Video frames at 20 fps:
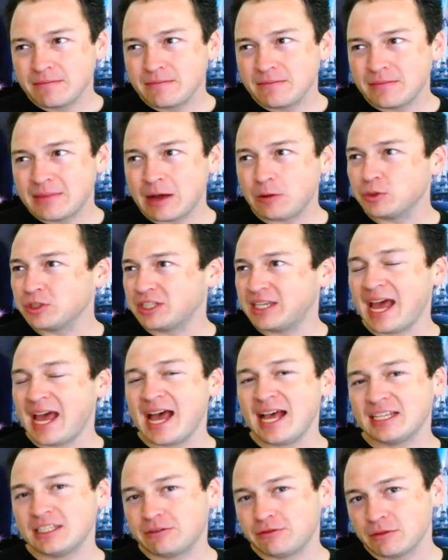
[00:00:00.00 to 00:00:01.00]
that was
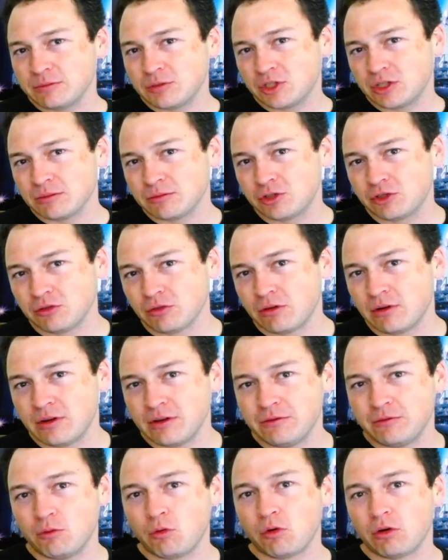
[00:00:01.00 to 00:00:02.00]
cast from some sort of
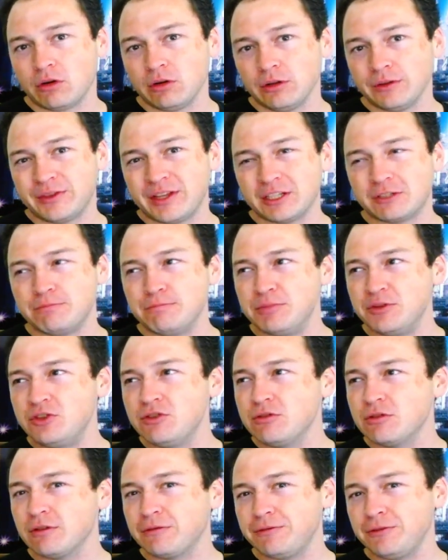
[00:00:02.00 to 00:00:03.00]
world that's
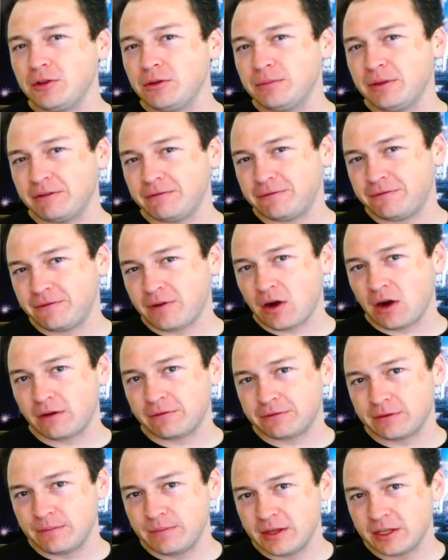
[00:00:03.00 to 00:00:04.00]
beautiful but far
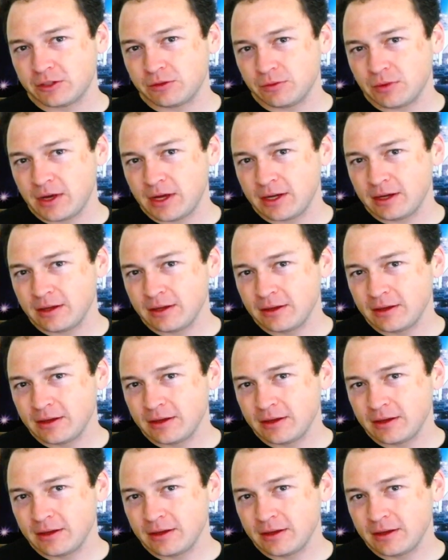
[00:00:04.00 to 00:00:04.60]
from this one.